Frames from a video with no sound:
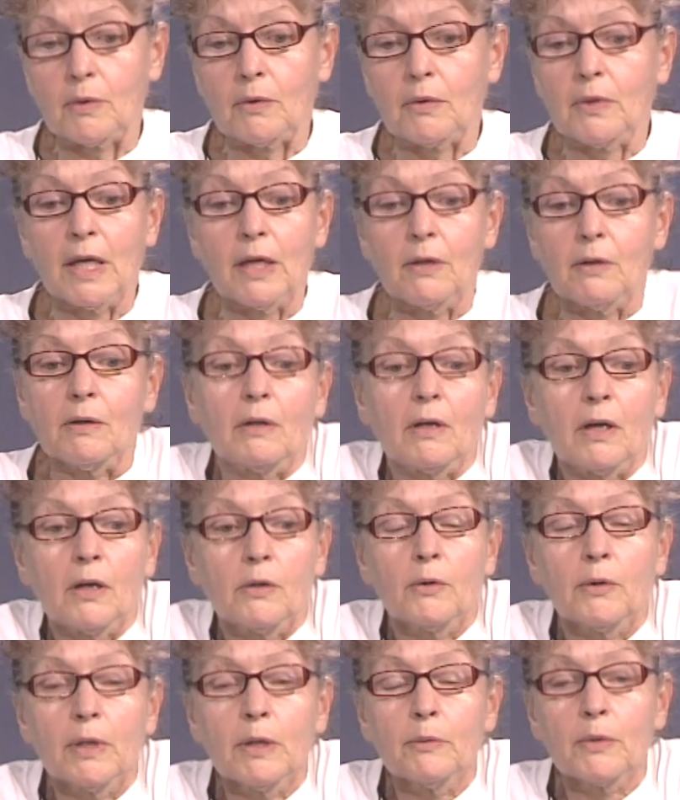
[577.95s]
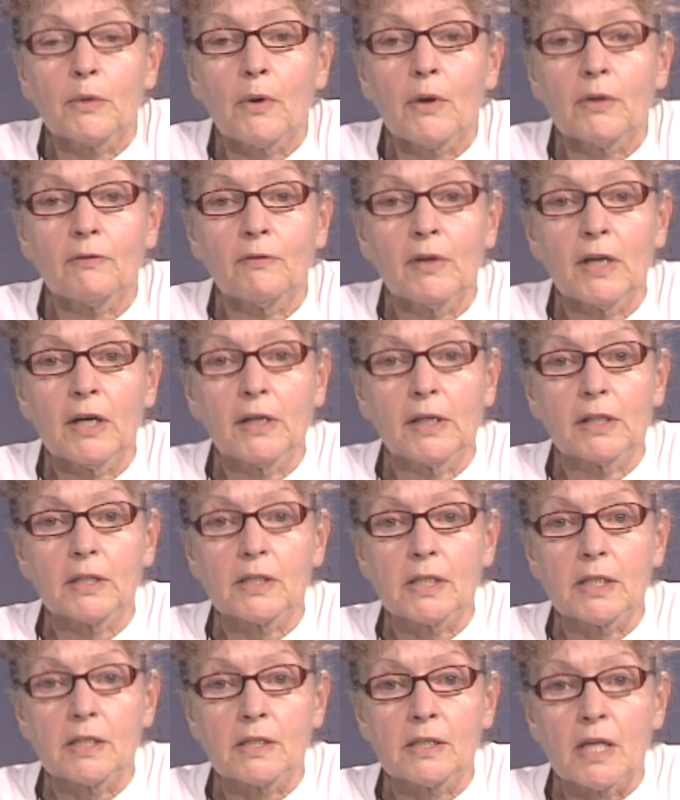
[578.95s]
they agree with all the
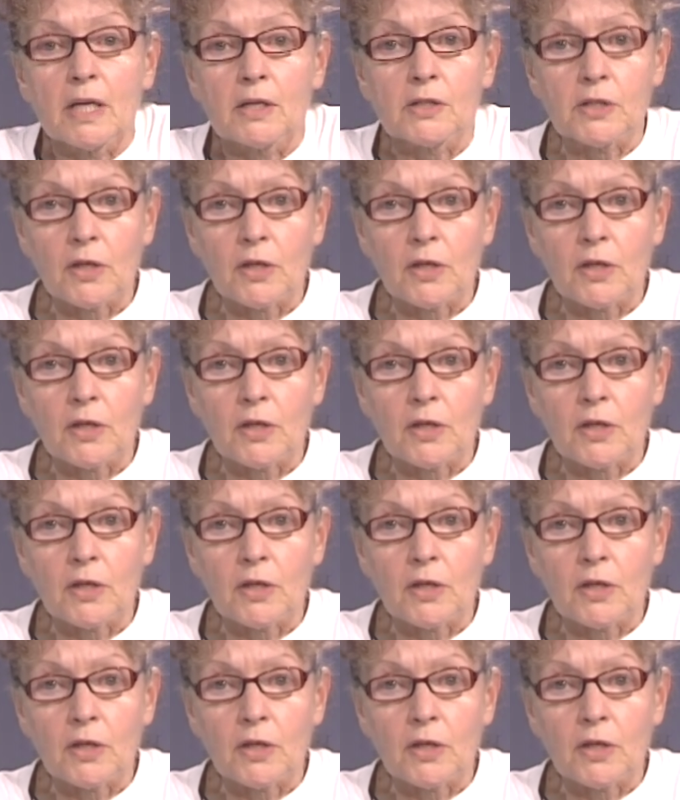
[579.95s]
variances.